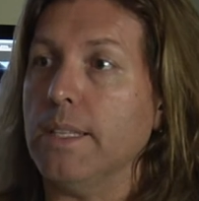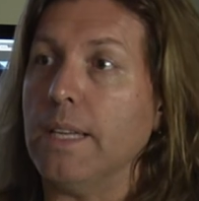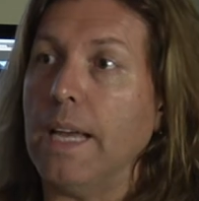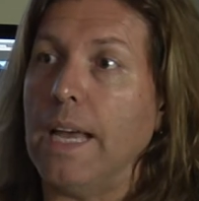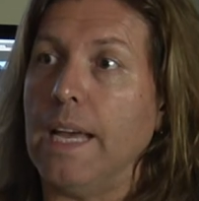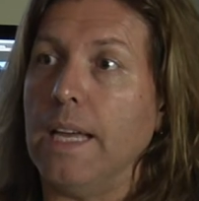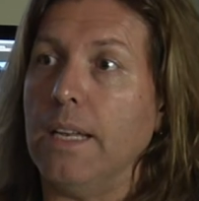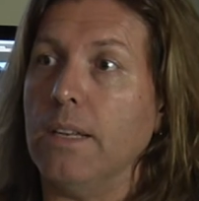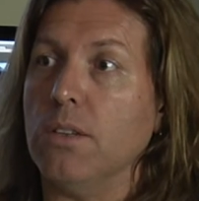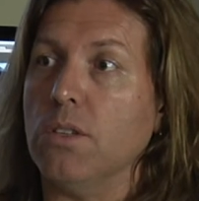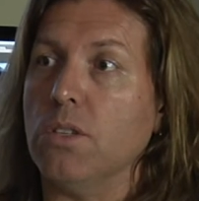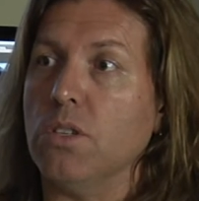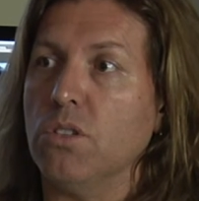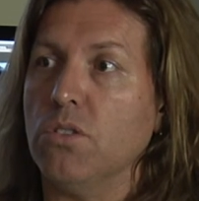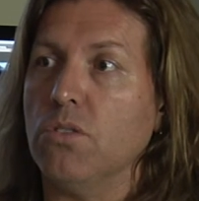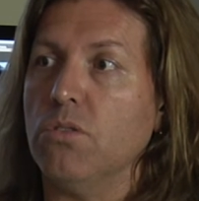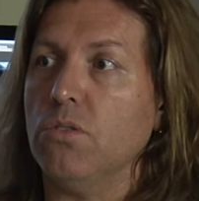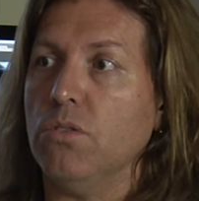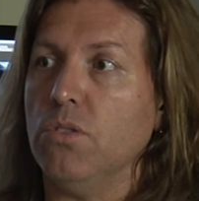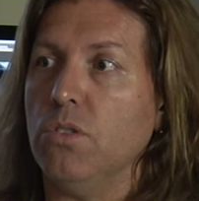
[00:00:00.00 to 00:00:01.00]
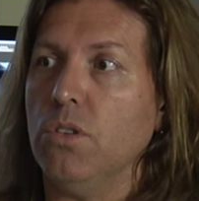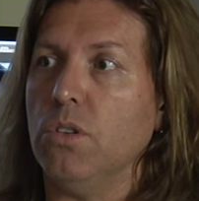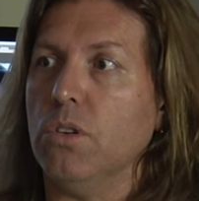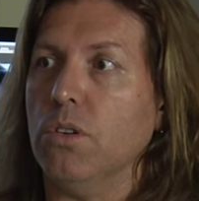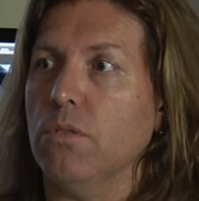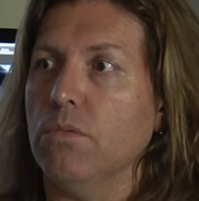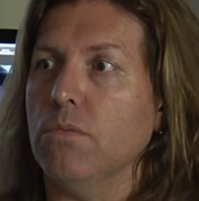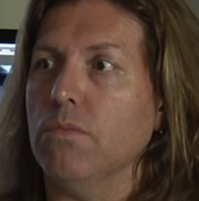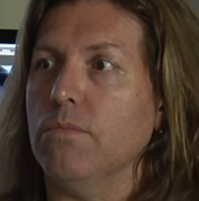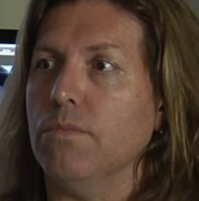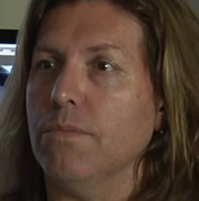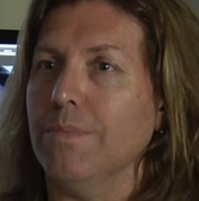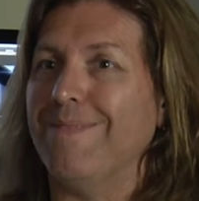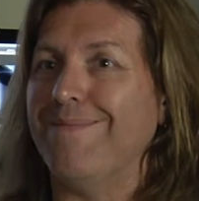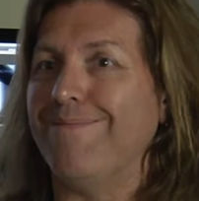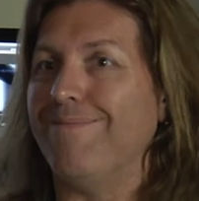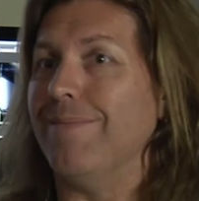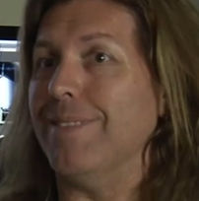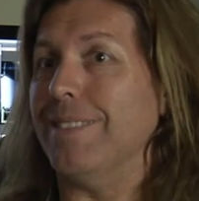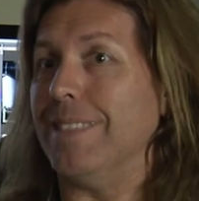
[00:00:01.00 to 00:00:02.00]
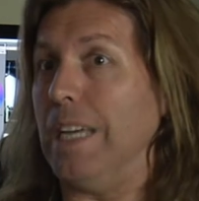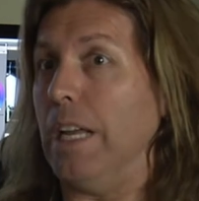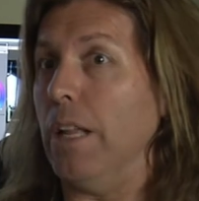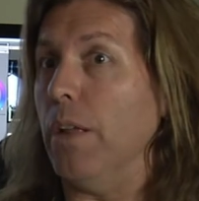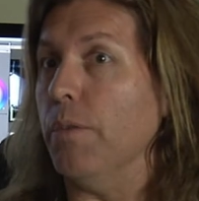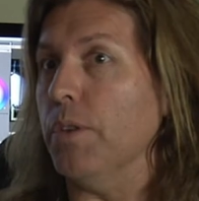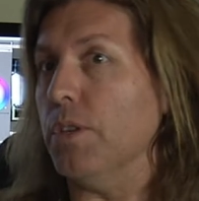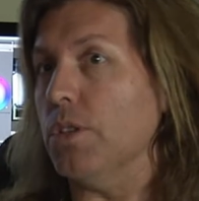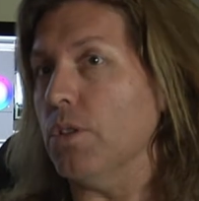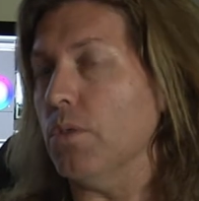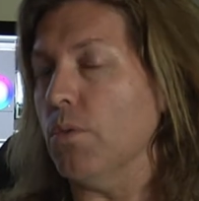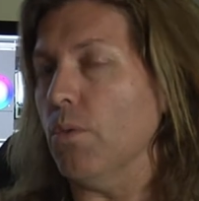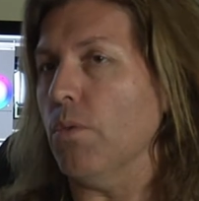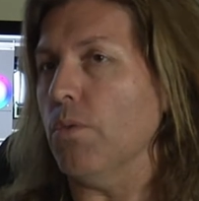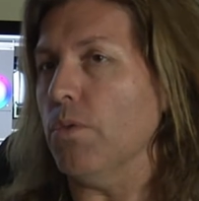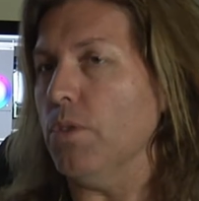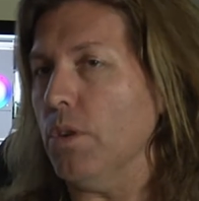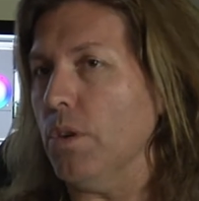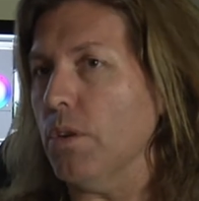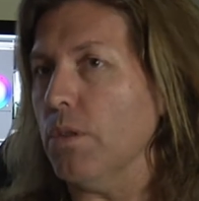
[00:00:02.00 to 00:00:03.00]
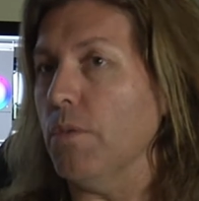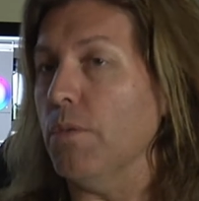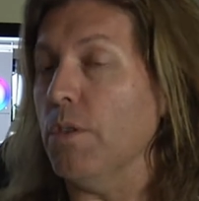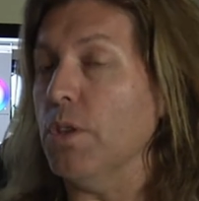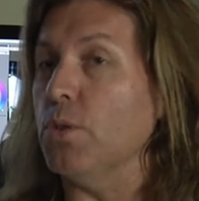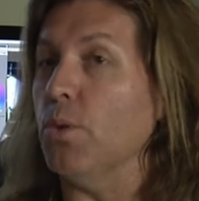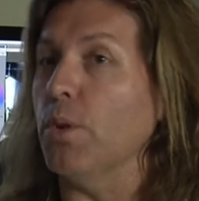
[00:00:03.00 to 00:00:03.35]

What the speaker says: and, television or, the visual